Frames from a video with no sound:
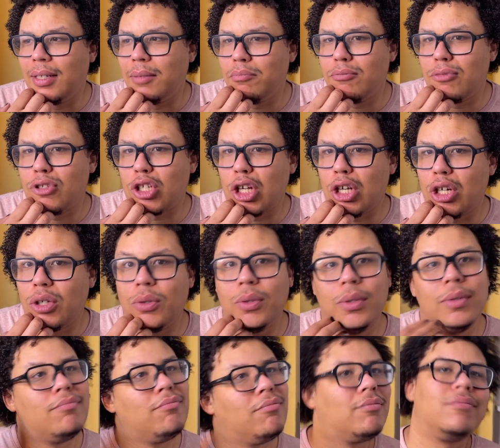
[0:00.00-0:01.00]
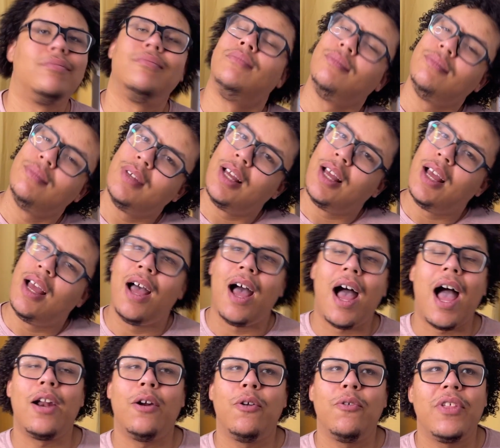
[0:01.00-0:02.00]
So
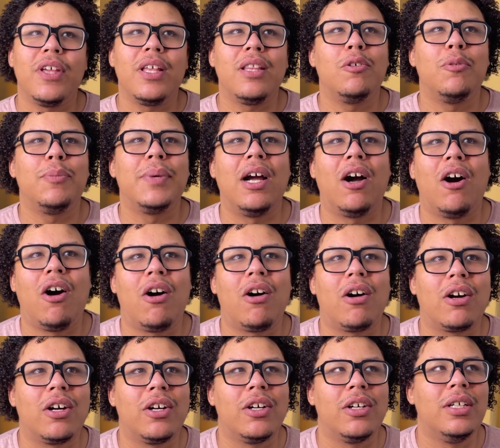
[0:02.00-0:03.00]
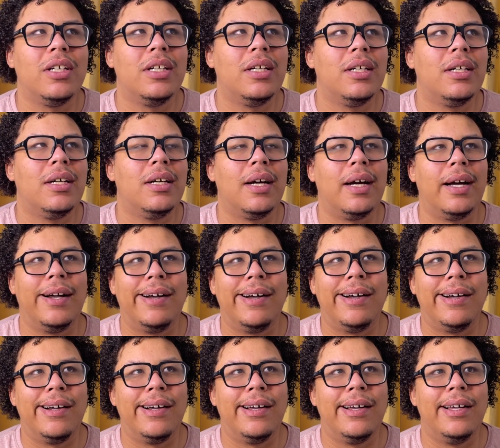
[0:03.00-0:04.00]
I don't think there'll be a hard
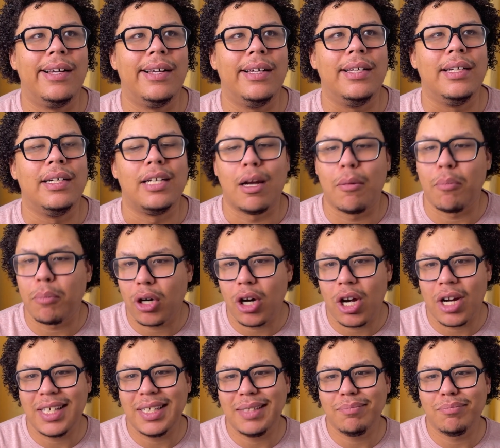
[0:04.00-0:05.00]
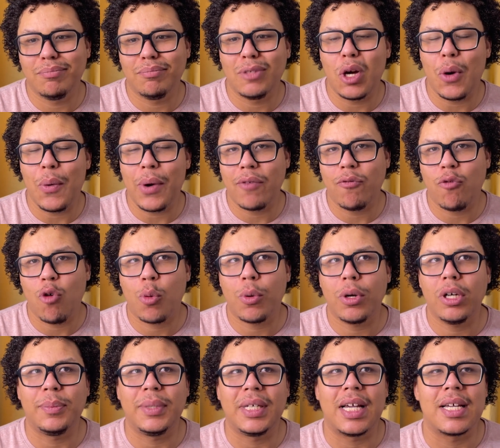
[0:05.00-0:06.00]
number on it going
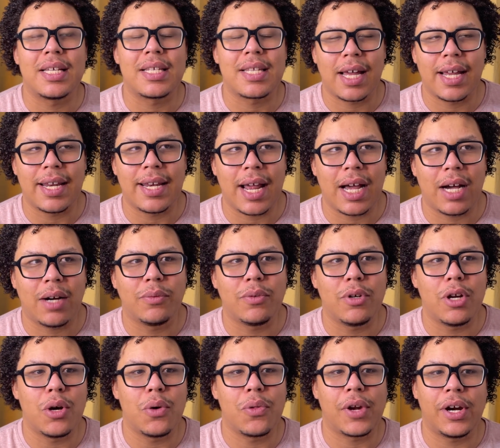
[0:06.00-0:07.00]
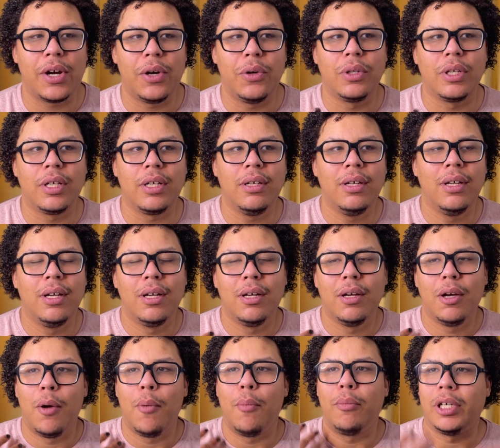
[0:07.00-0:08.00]
forward because I now know that I only
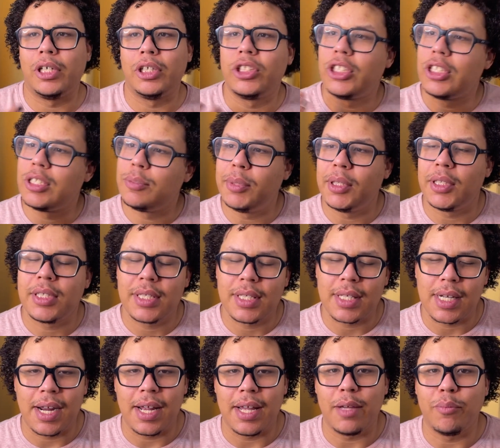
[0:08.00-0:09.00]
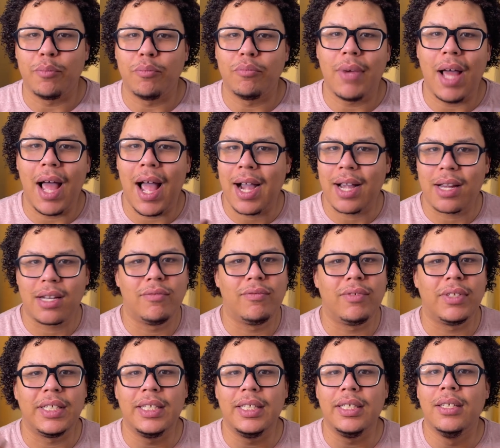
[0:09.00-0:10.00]
purchase books that I am
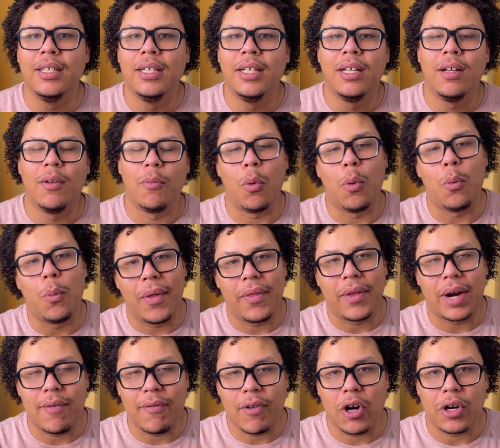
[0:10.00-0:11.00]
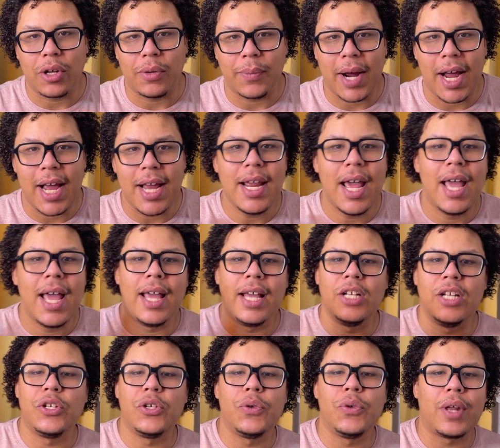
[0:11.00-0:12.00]
actively, well, one that I've already read, and
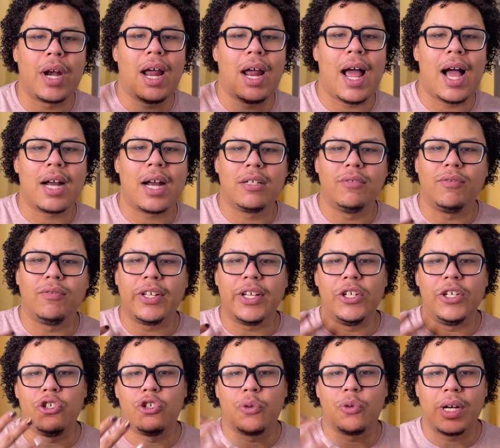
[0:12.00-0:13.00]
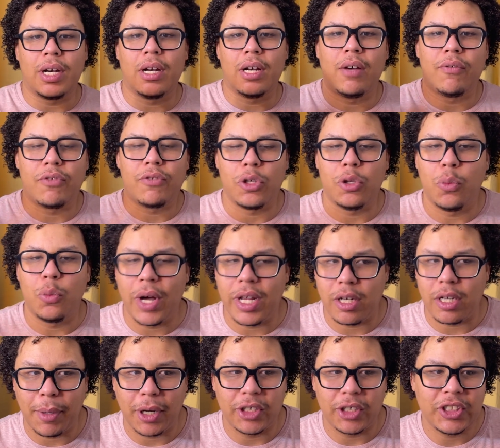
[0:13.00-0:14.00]
two that I actively enjoyed enough to want to
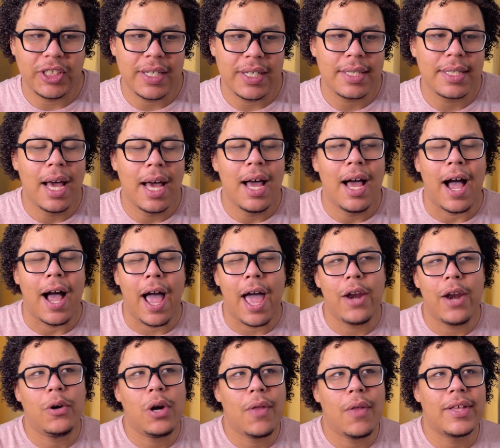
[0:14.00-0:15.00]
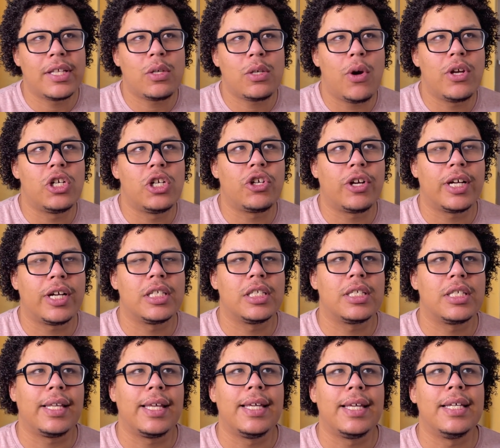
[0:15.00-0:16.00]
purchase. I don't know how that's going to
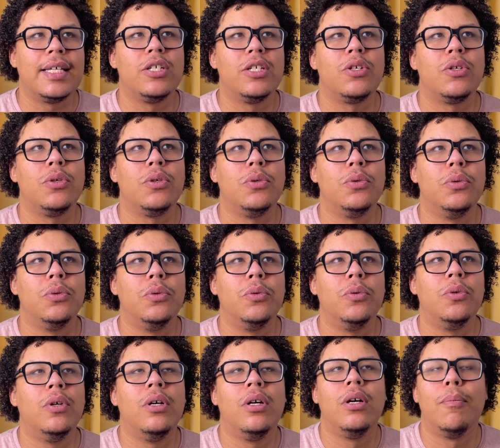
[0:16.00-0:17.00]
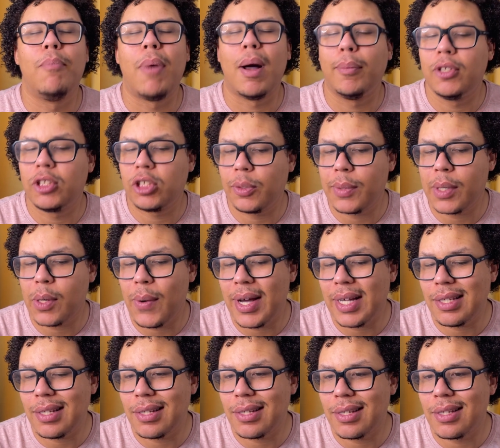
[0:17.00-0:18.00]
translate into publisher
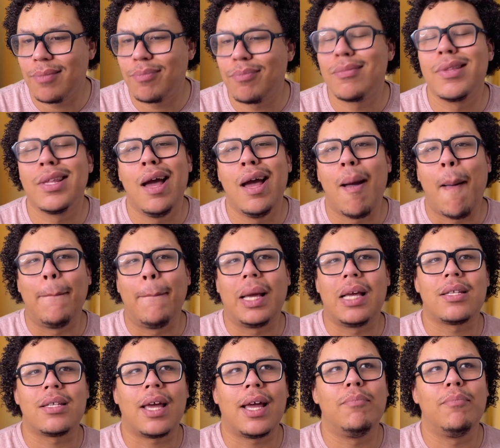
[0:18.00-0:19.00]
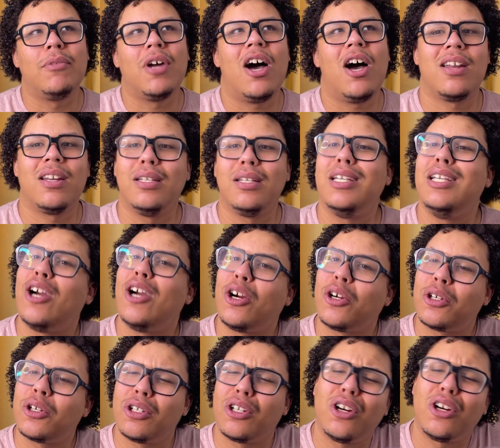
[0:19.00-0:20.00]
requests because I am not an
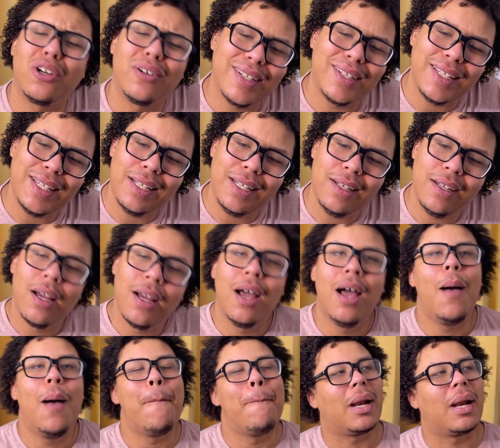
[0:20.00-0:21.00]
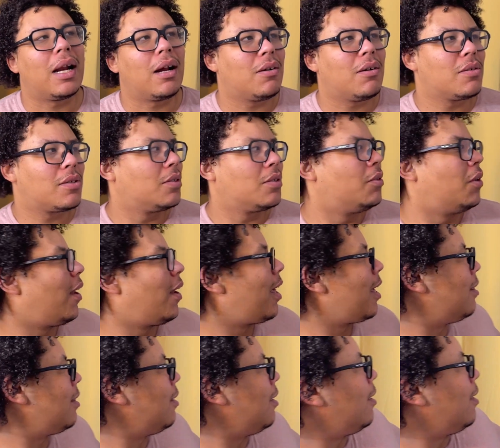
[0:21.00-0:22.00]
eARC girly, but I also don't
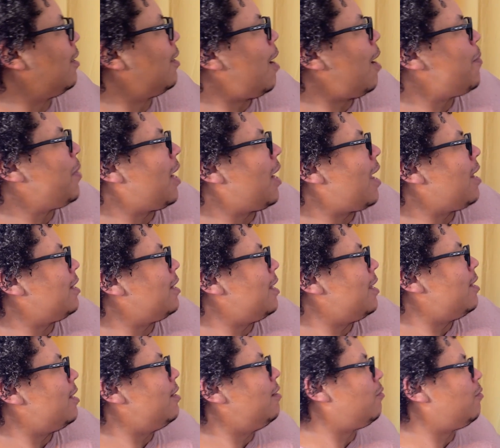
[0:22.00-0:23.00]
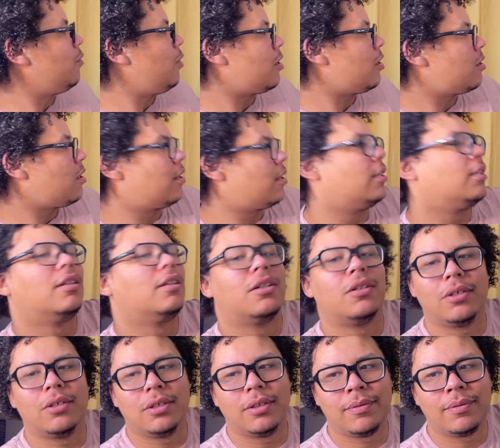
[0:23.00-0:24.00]
like the, I mean, I did, y'all saw the
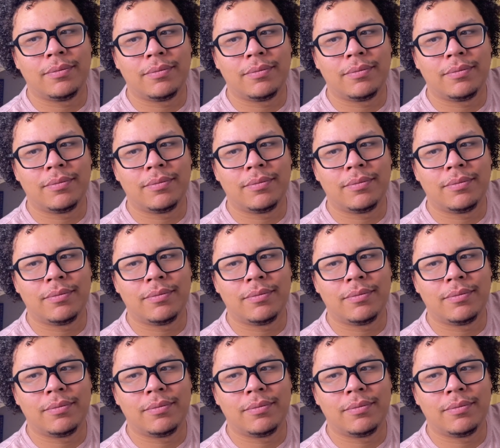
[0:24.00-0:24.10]
little,